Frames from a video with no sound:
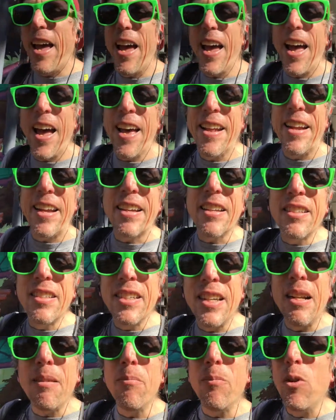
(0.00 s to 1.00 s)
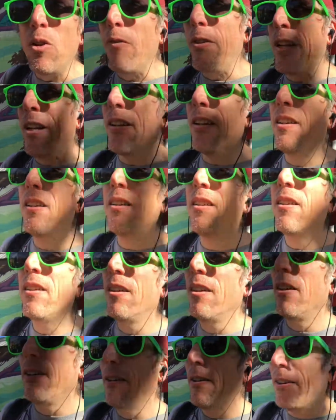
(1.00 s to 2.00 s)
And I can see him moving,
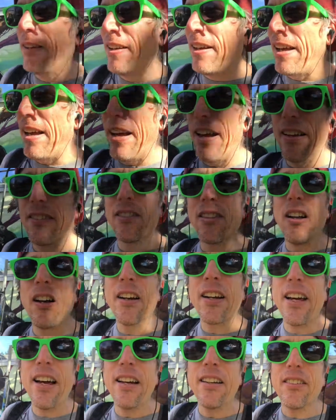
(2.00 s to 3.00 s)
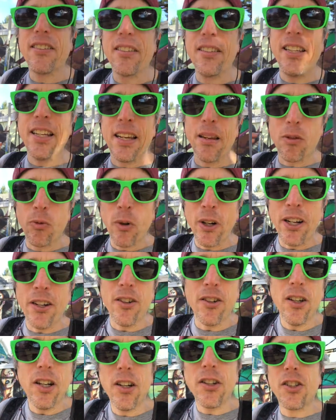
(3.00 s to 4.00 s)
as long as he keeps
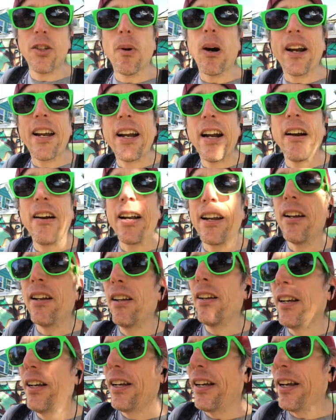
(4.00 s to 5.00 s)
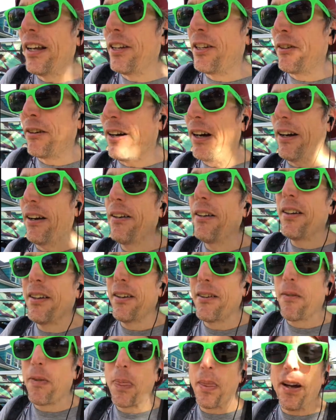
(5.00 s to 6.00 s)
winning, Jamal Herring into a,
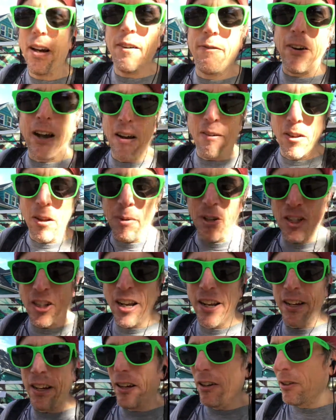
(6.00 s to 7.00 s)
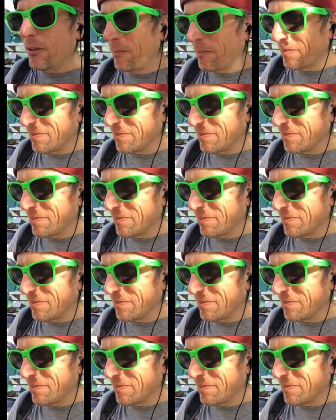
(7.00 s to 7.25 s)
a fight of Lomachenko.